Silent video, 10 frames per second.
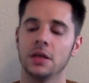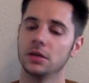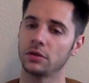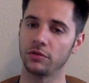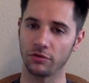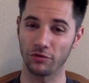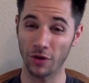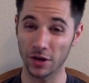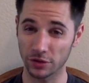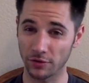So if you're a
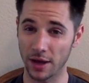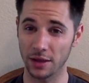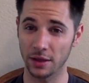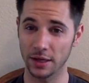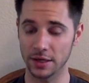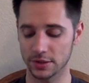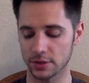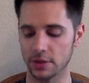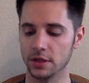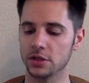fresh
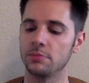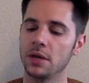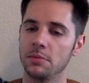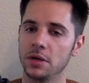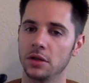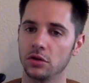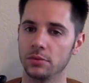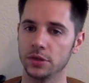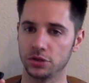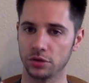violinist, this may be a little
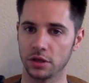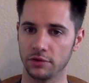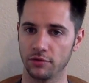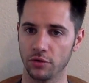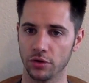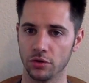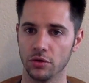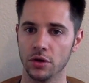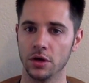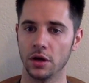bit tricky for you.
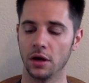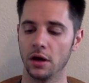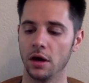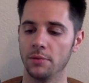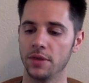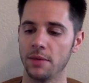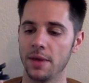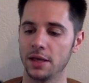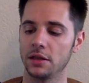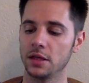They
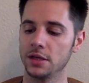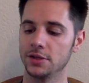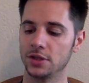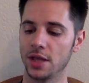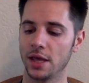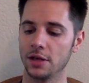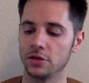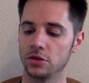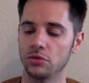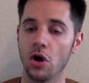make these that
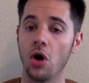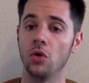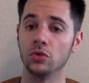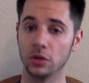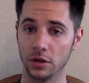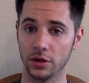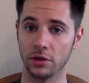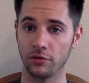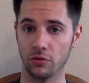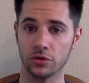tune only the
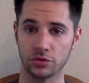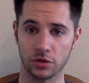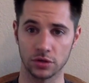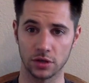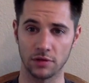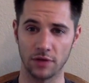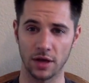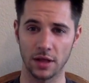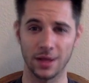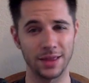four strings on the
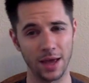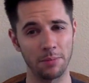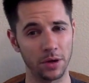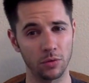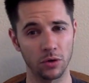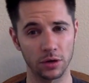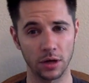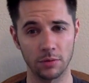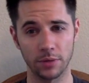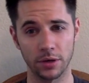violin. That might work
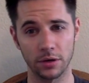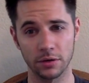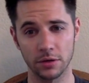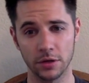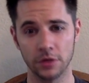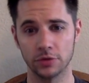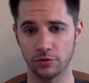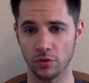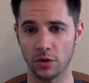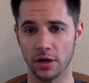out better. So if
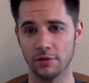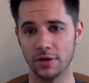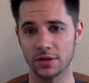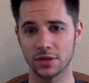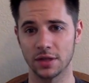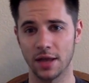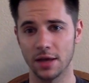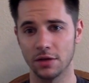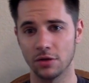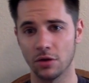you want to invest in
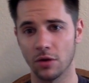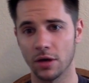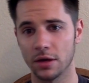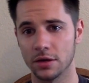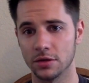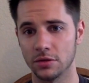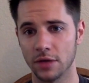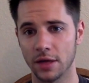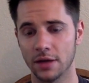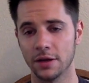that, you can go ahead and do
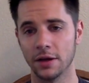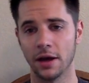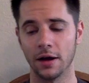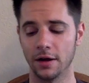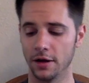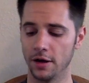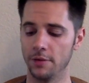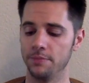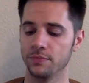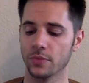that.
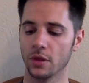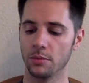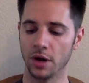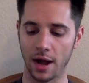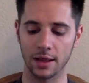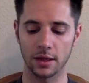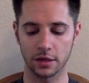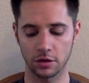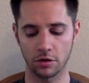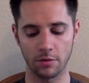But I like
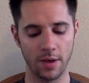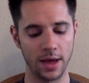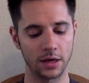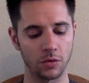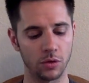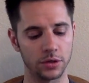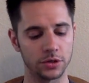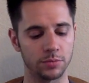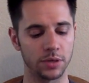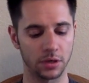the chromatic ones
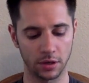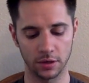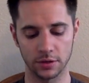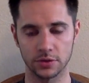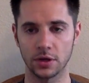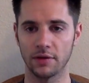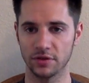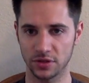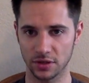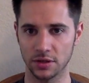because
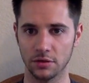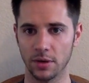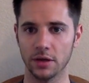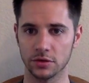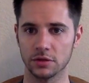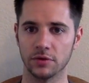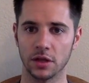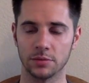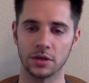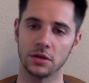obviously, my ear's
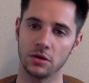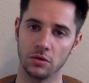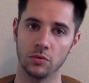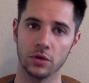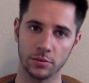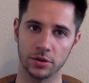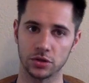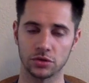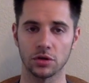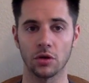developed. I know where the
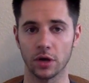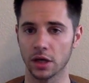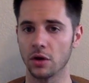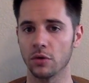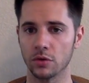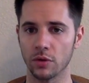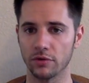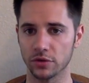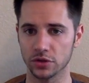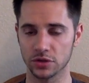pitches are going and know what it
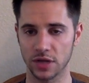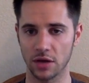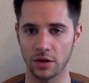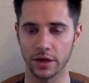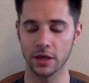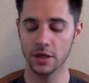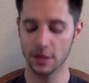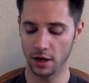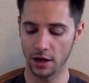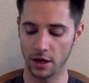roughly should sound like.
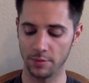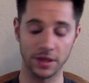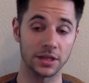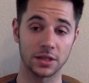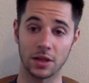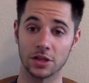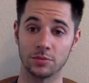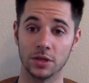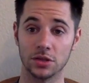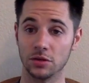And this allows
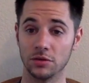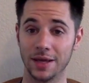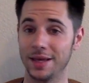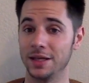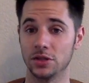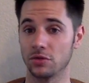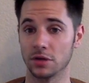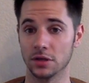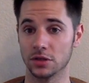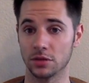me to tune any
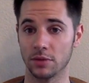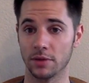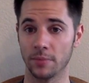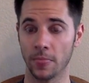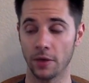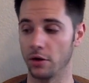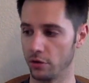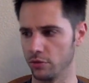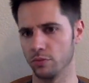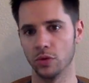stringed instrument,
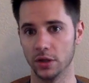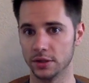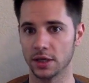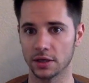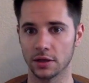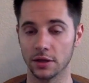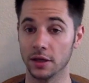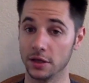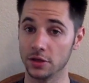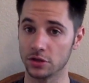or really technically
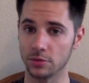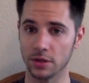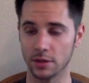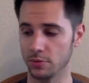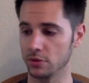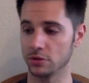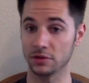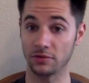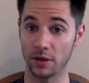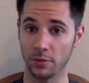any instrument that
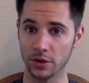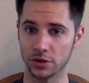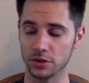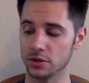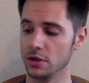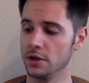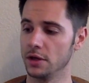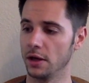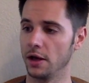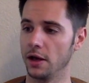produces vibrations.
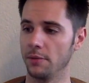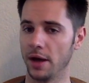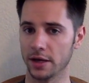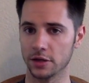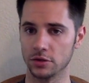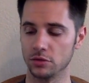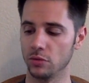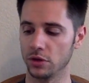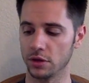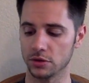I can tune with this.